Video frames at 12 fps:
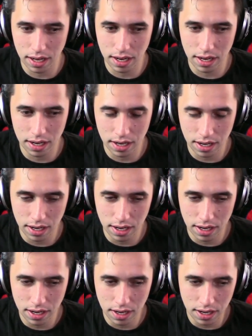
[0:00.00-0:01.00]

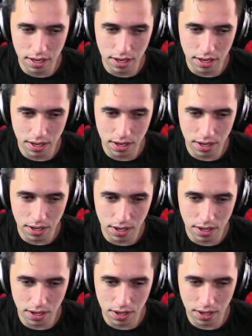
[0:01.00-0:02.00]

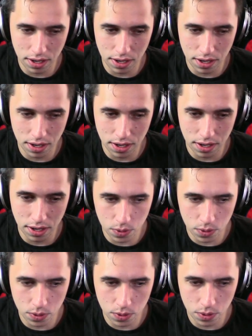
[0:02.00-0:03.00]

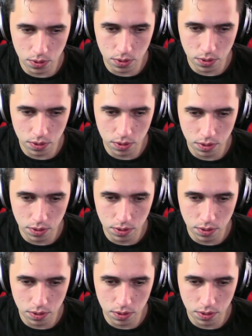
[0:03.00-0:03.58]
(silence)